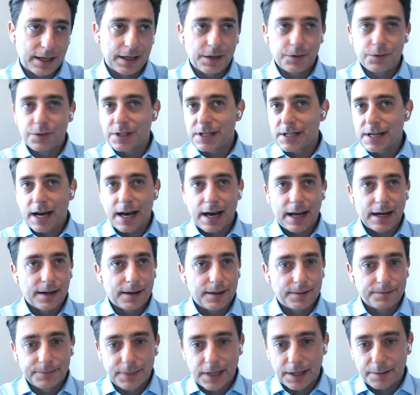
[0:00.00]
He was not
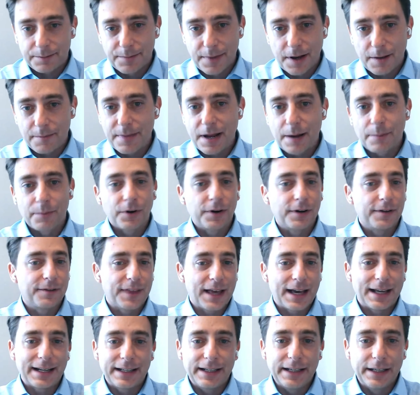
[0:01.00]
a member of
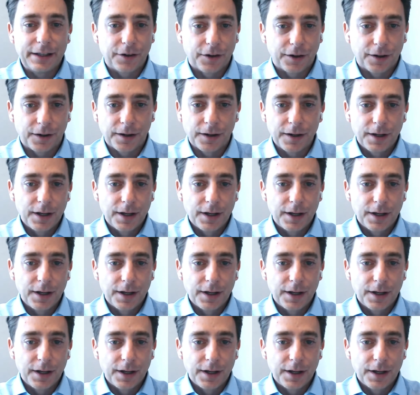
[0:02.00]
that inner